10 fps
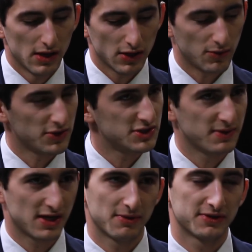we were
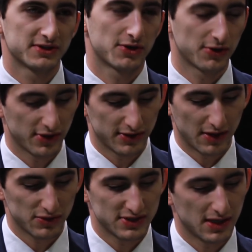speaking about this earlier,
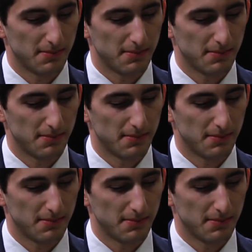that we're seeing a